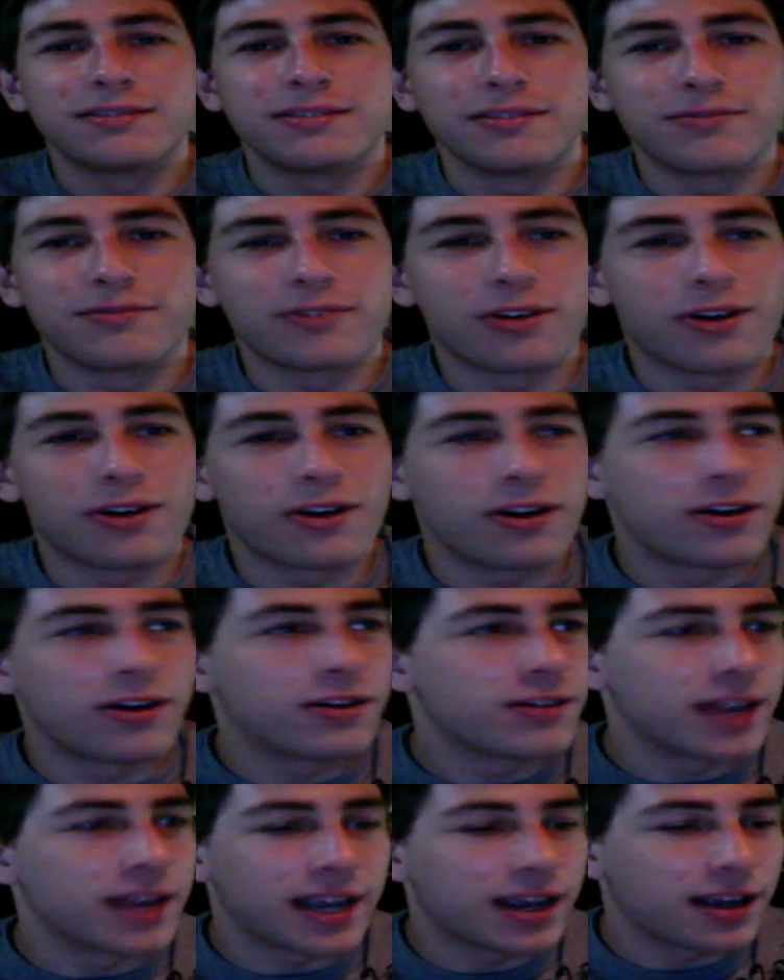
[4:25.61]
For
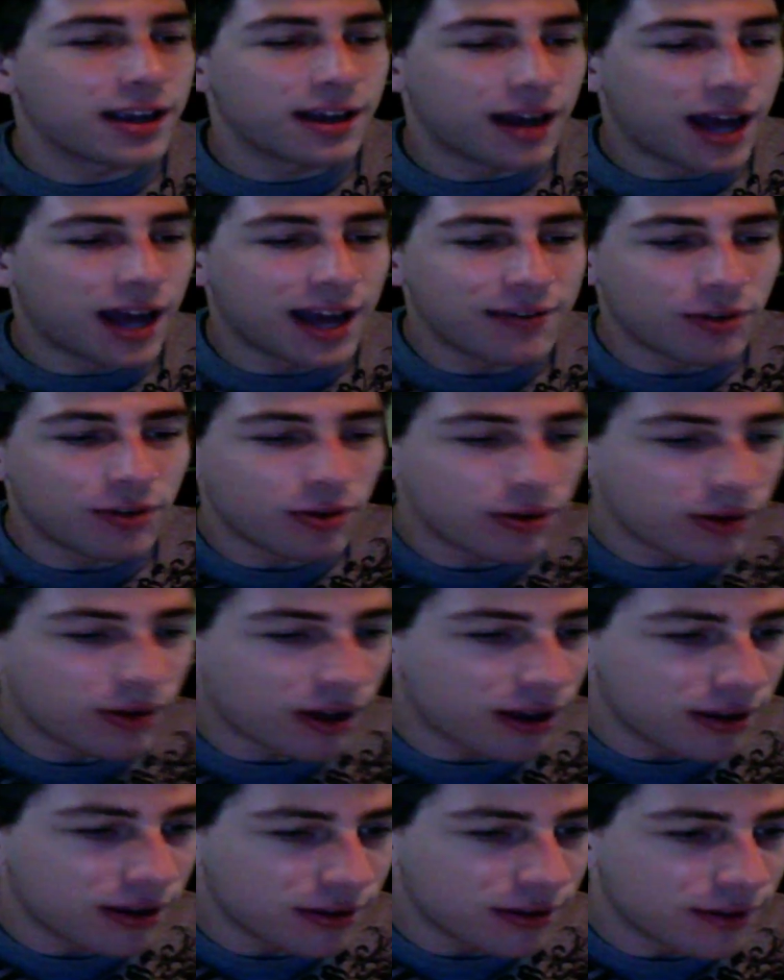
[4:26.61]
I have
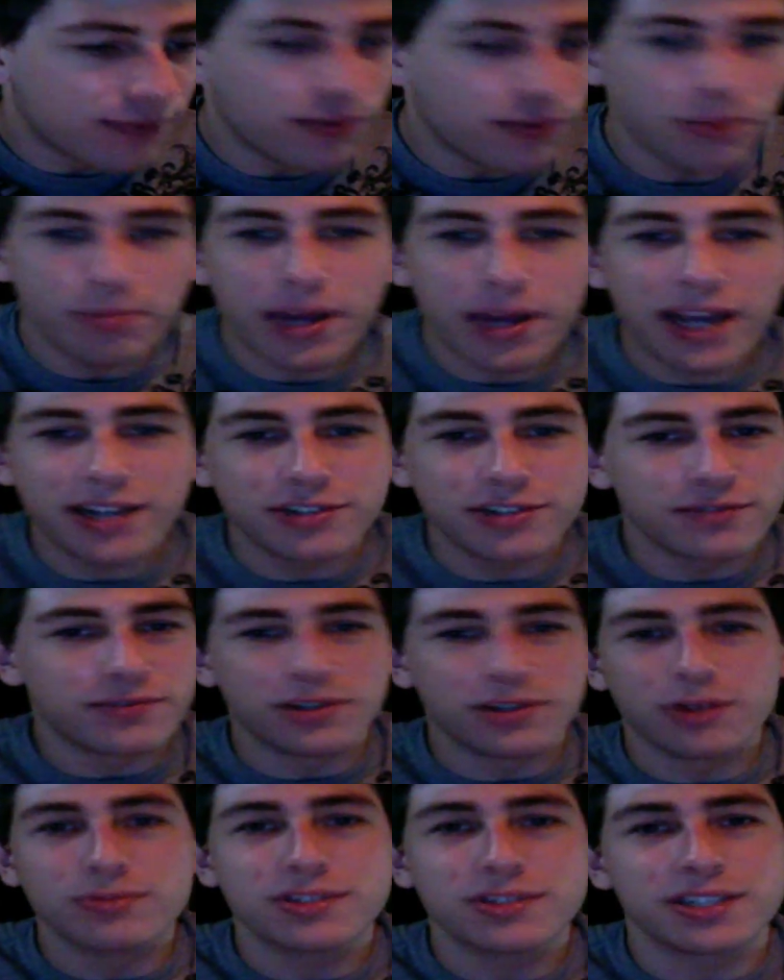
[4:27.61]
a full page of
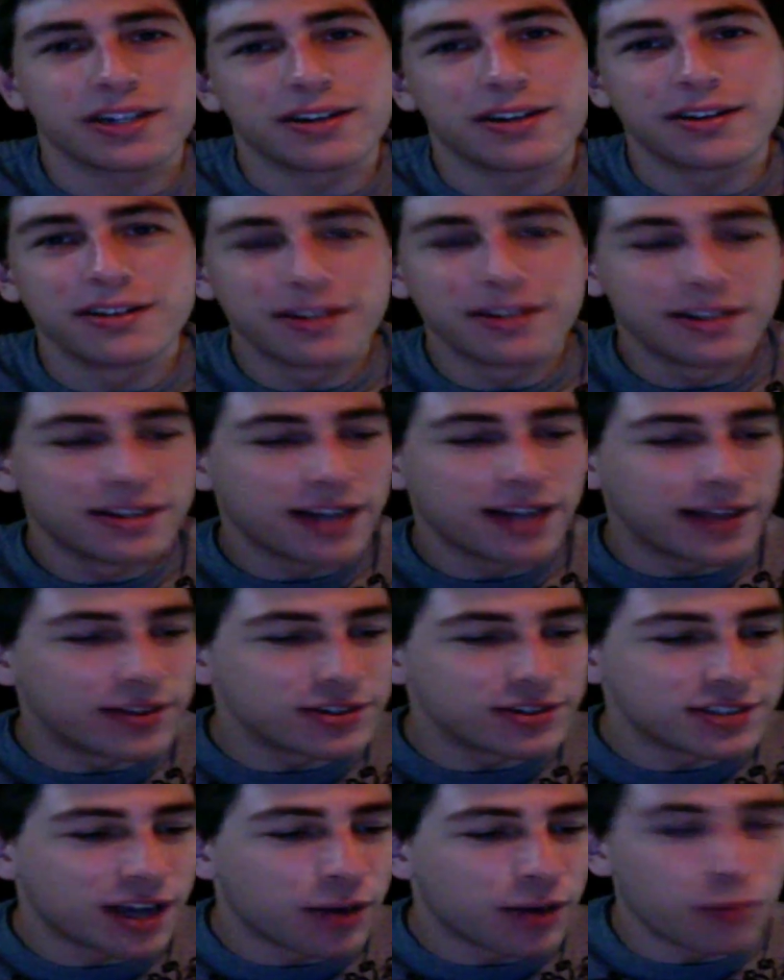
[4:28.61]
notes here, and there's
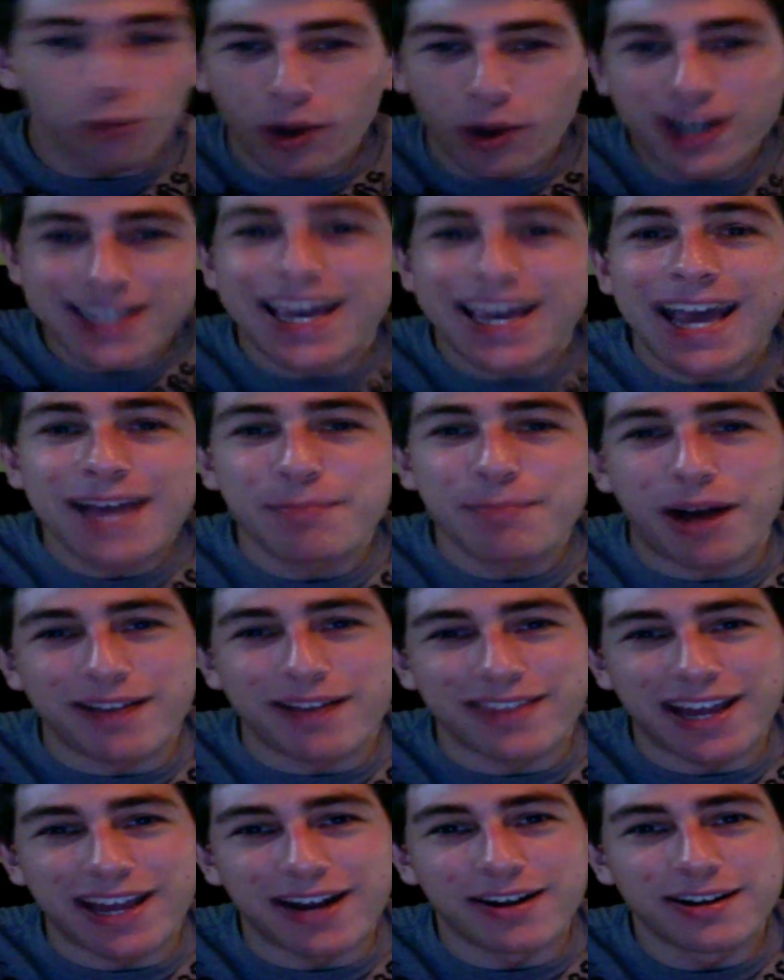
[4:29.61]
not one game on
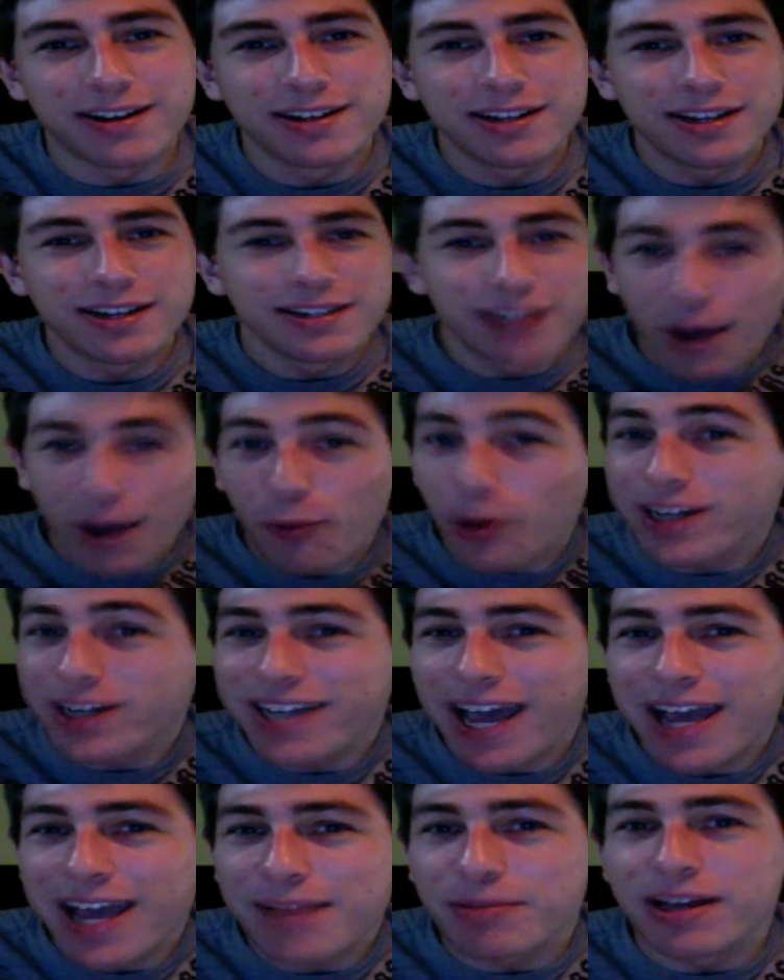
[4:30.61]
there. Not one
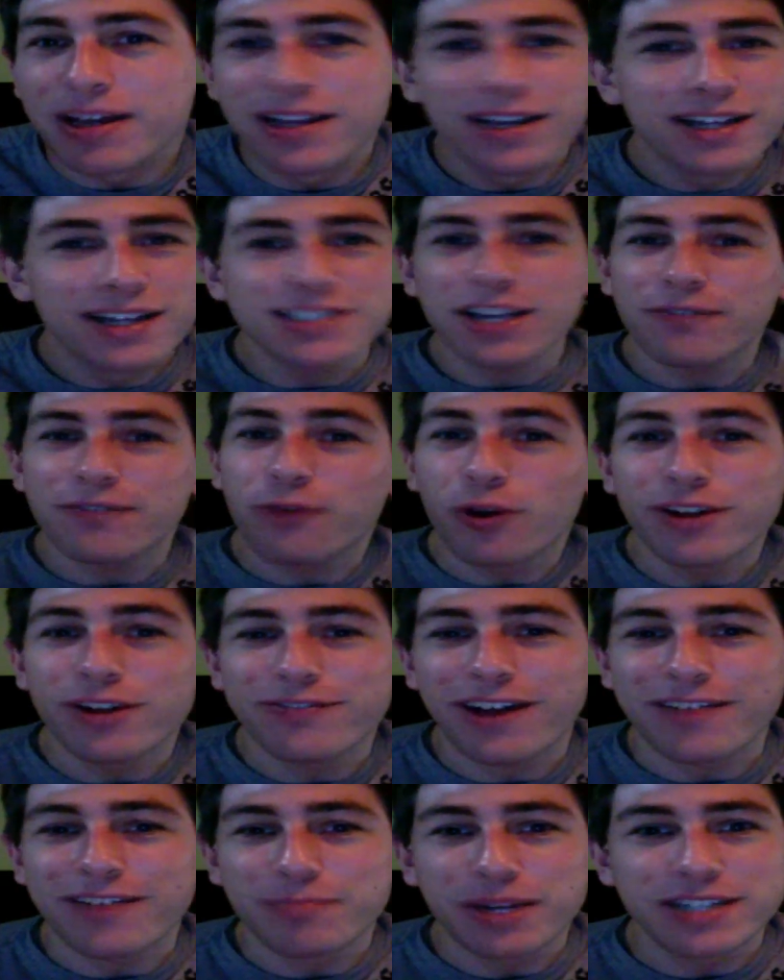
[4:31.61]
game. That's like
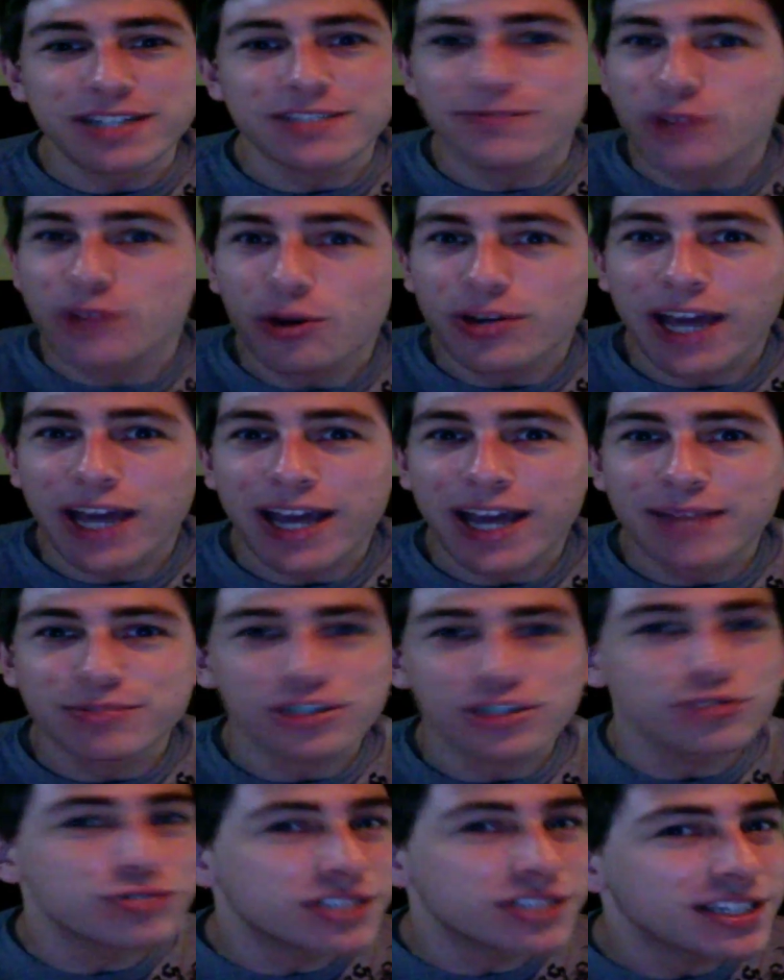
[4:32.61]
45 minutes of no games. Are
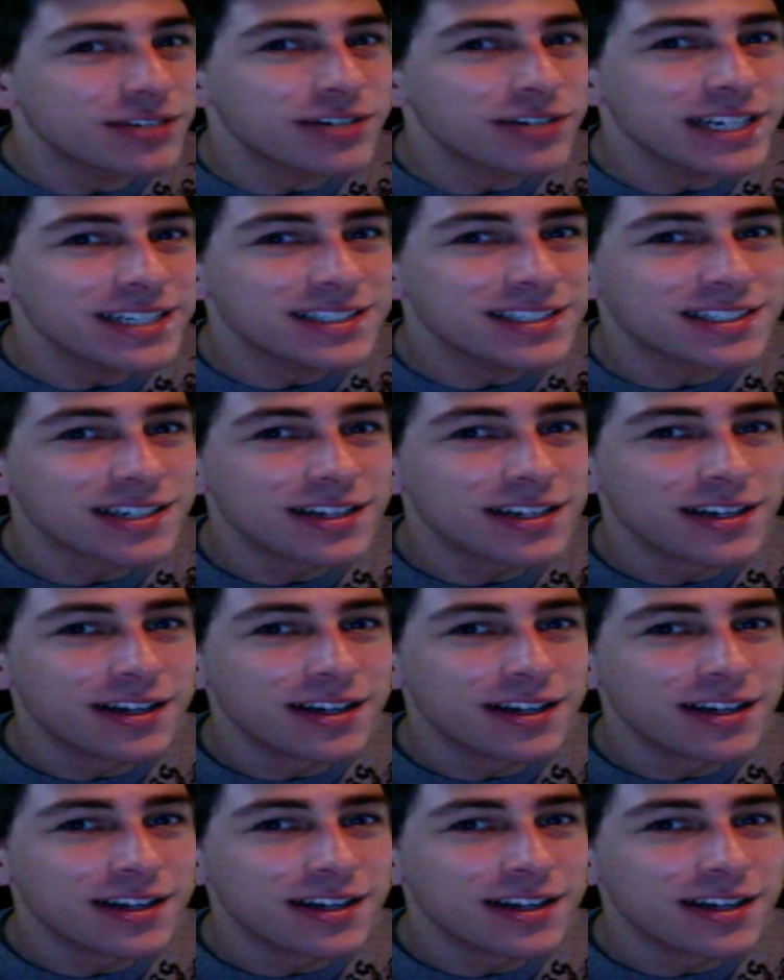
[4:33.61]
you serious?